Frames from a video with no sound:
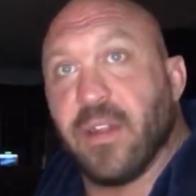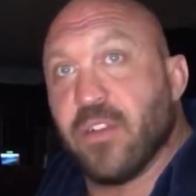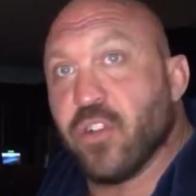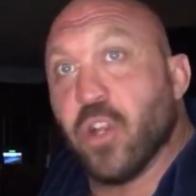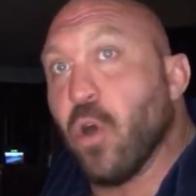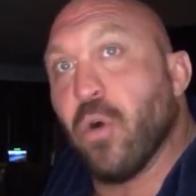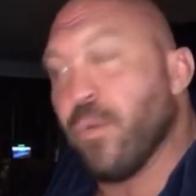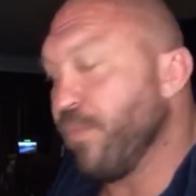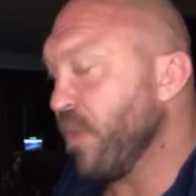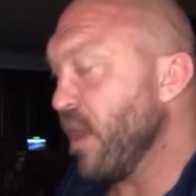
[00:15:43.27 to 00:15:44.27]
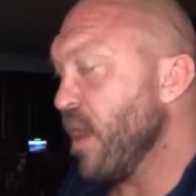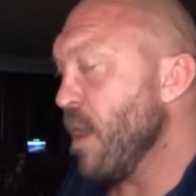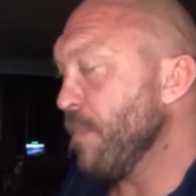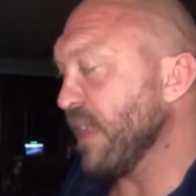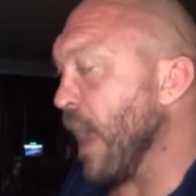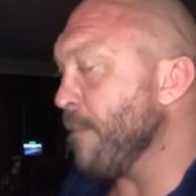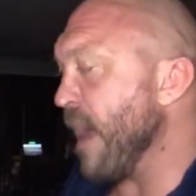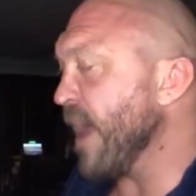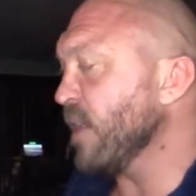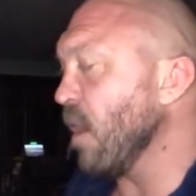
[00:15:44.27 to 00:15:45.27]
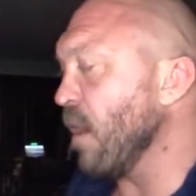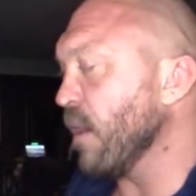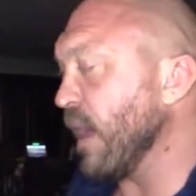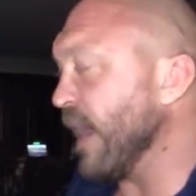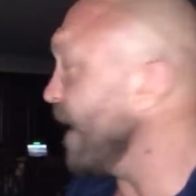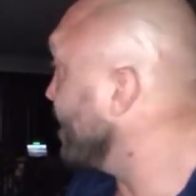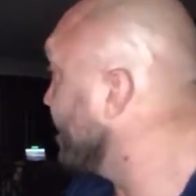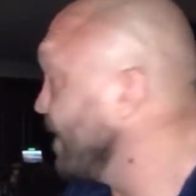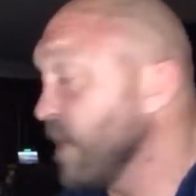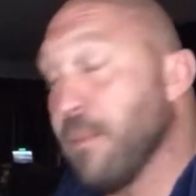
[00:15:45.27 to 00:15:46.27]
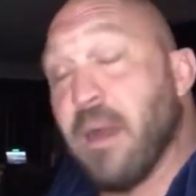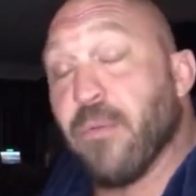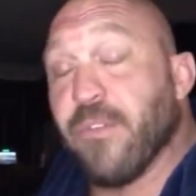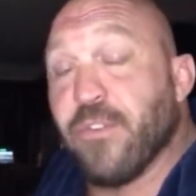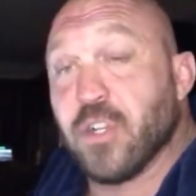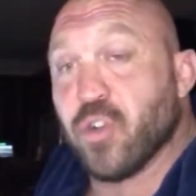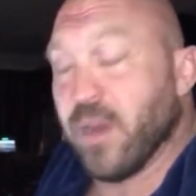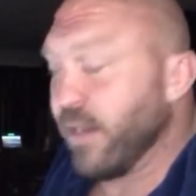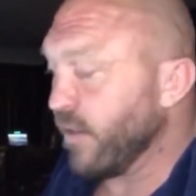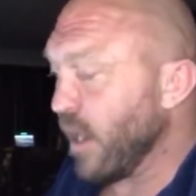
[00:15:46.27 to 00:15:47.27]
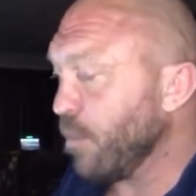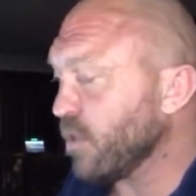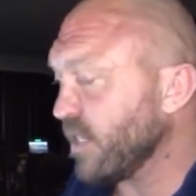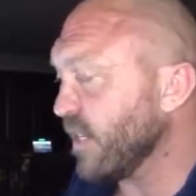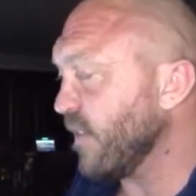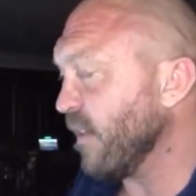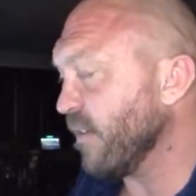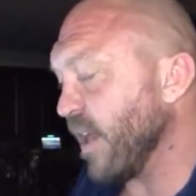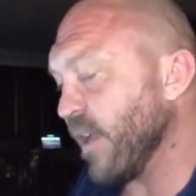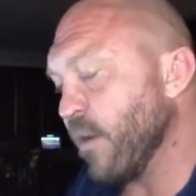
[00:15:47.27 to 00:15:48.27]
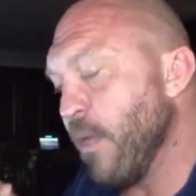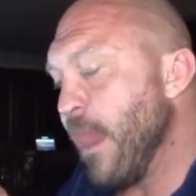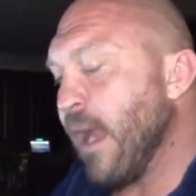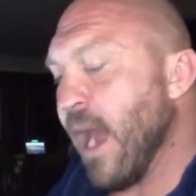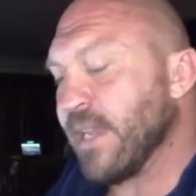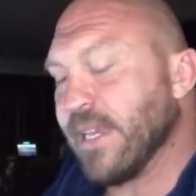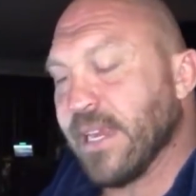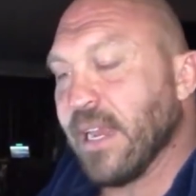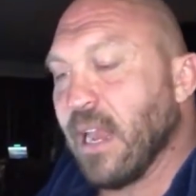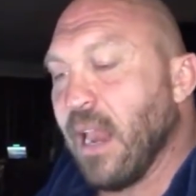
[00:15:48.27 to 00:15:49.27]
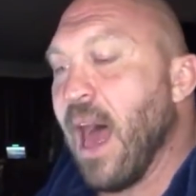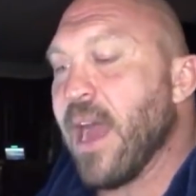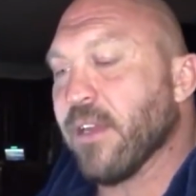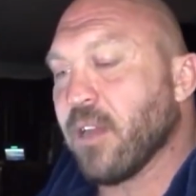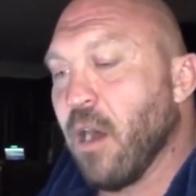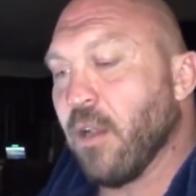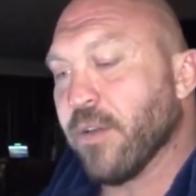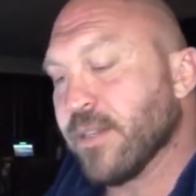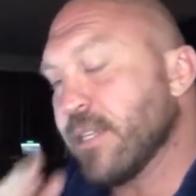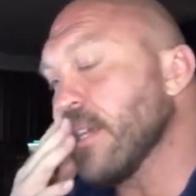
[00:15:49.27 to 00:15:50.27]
Like, there's no, but that Mad Dog, I got it sitting on my refrigerator, and I almost did it the other day. I go, I need to get a little higher tolerance,